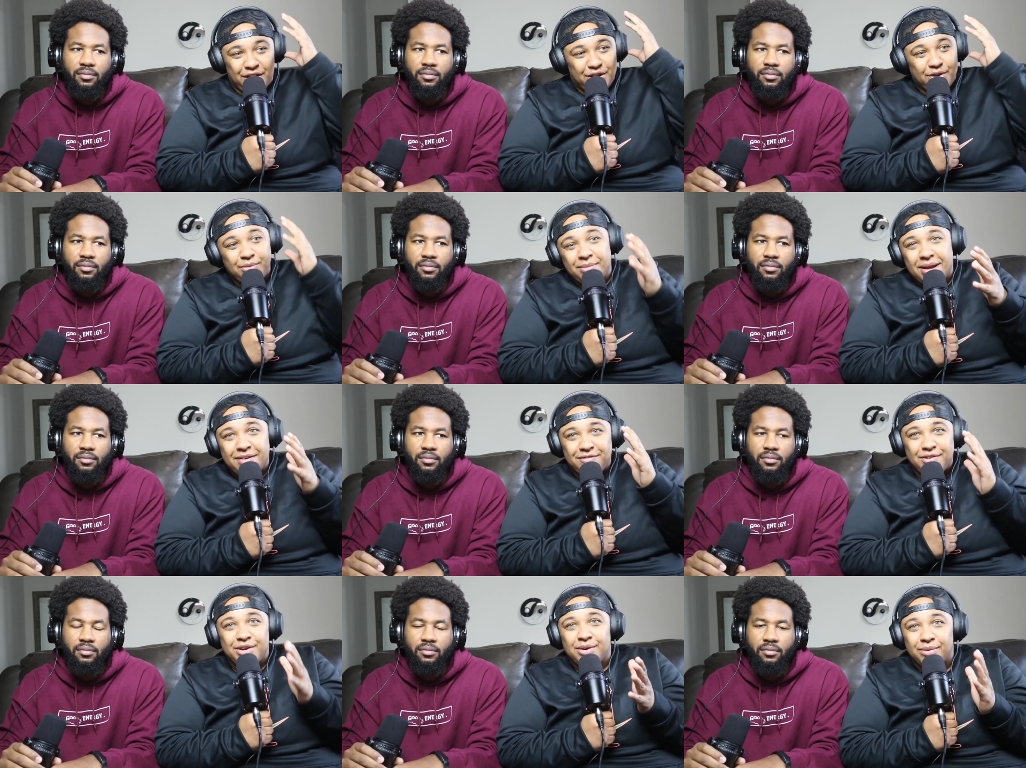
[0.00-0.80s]
Speaker 1: you may
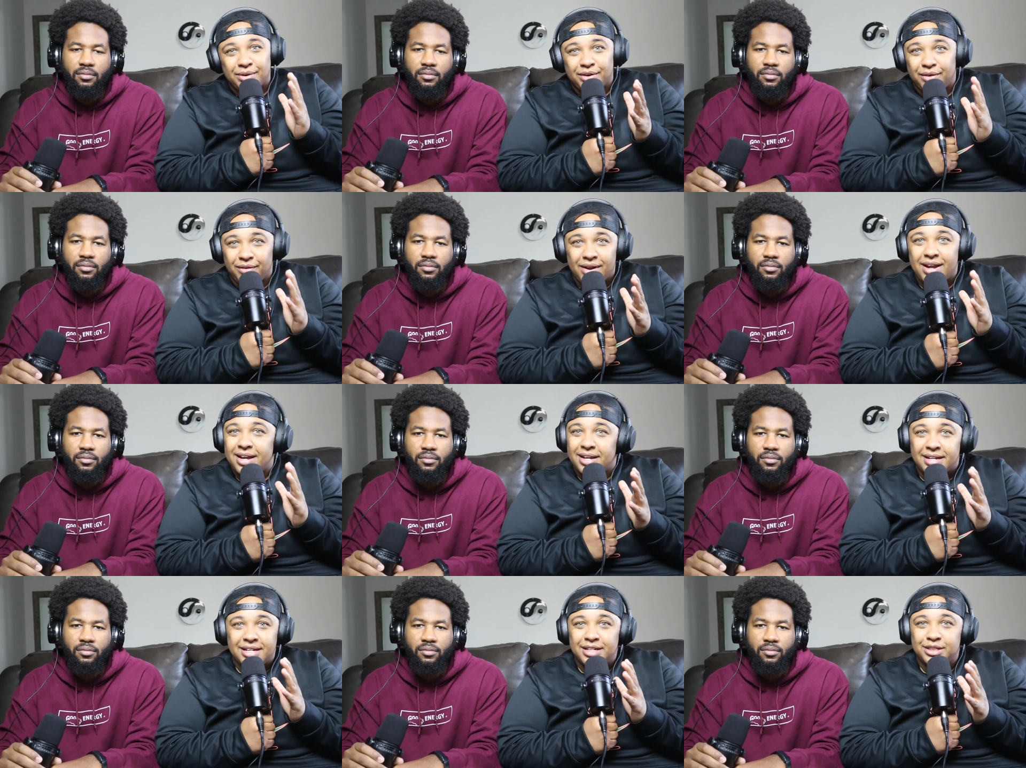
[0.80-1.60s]
feel
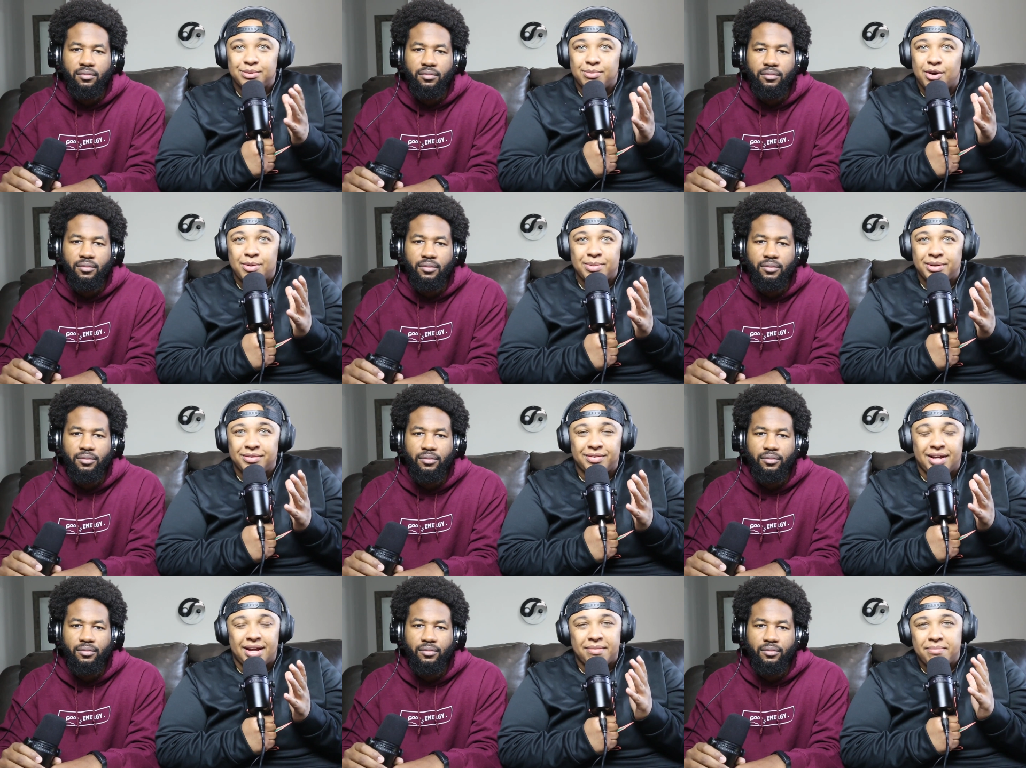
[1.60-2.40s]
regret in this moment
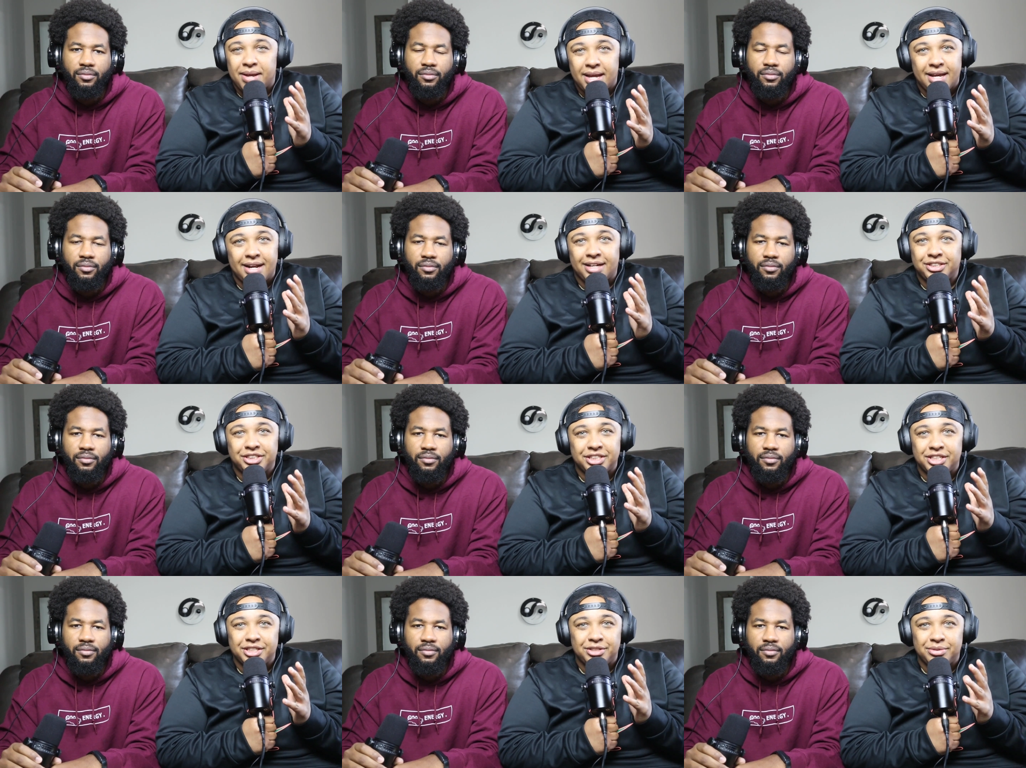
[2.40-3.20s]
of like, man, I
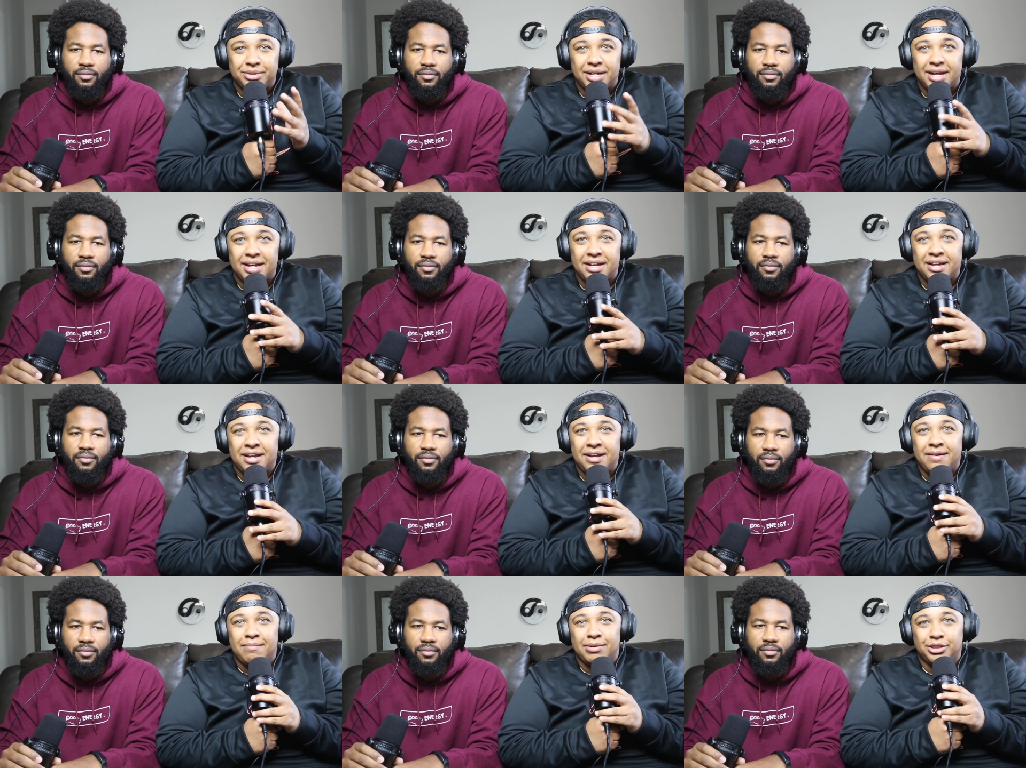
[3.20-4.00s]
shouldn't do that,
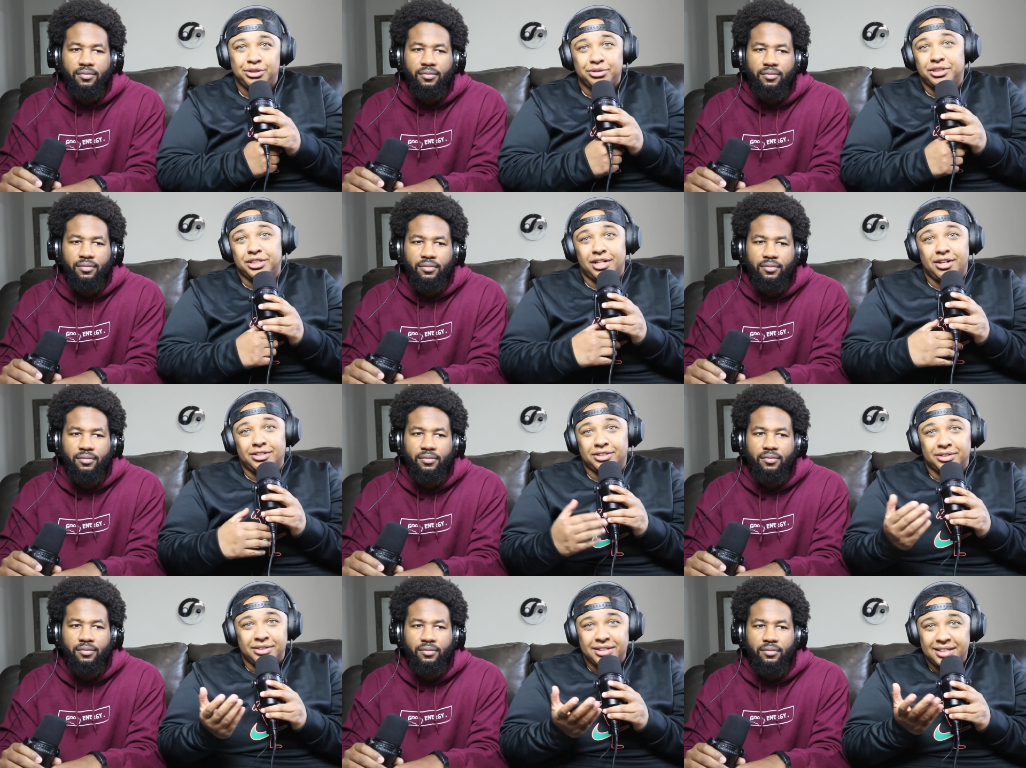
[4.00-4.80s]
but you should
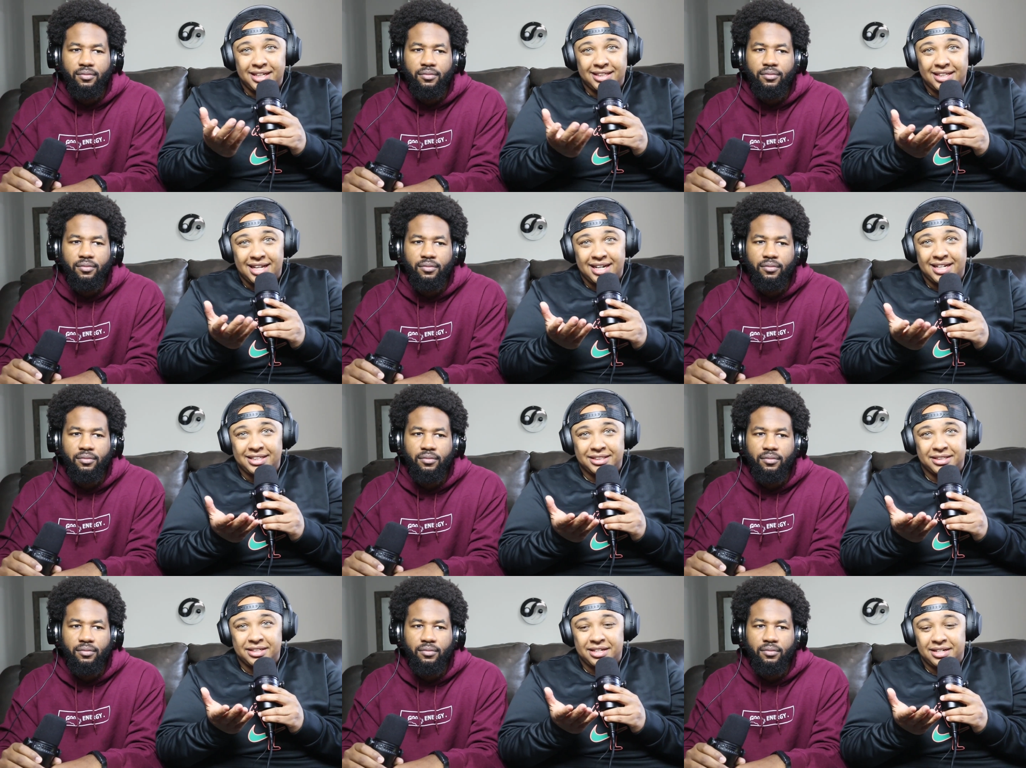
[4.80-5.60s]
also look at that
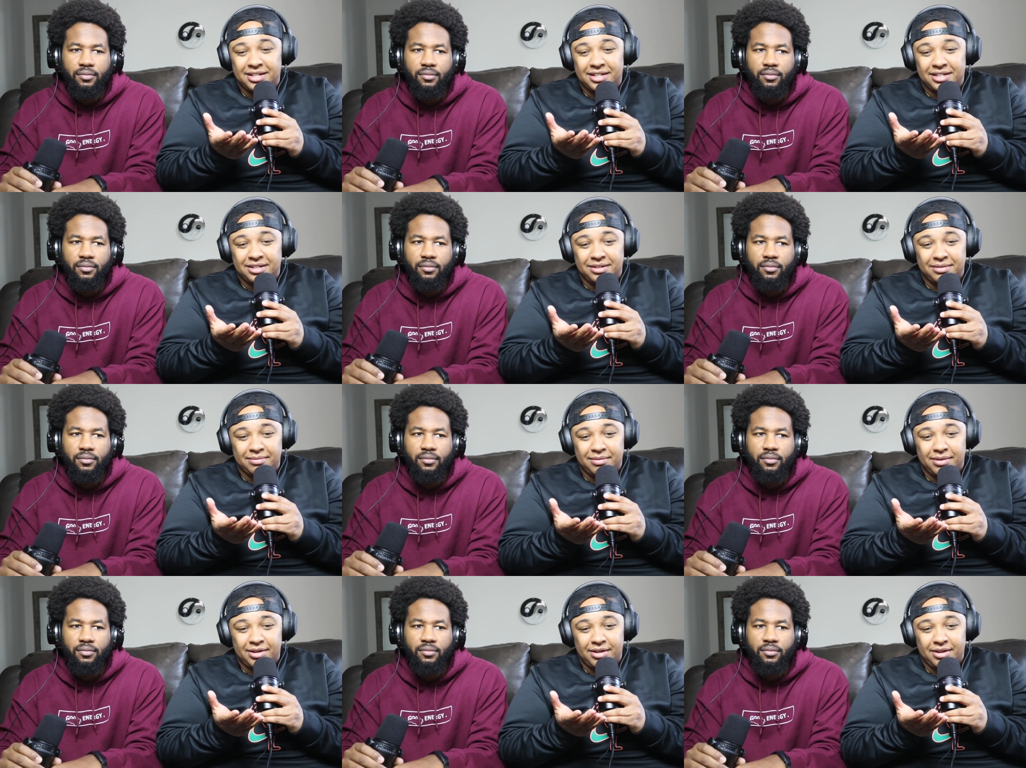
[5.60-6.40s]
as a,
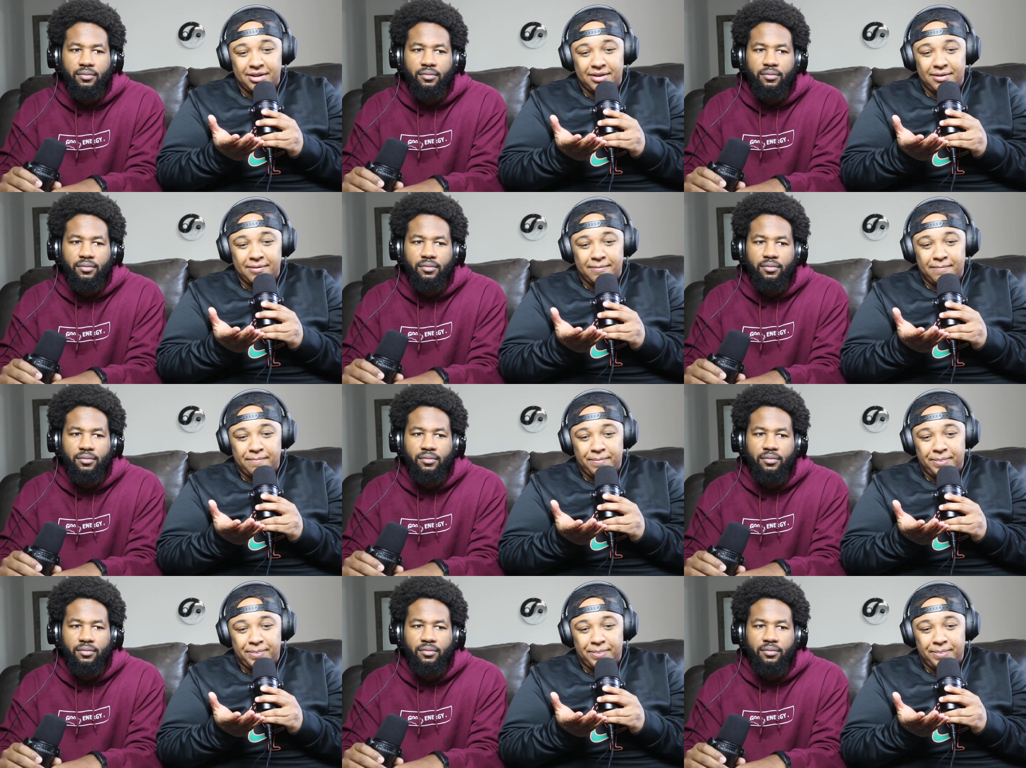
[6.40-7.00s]
a, a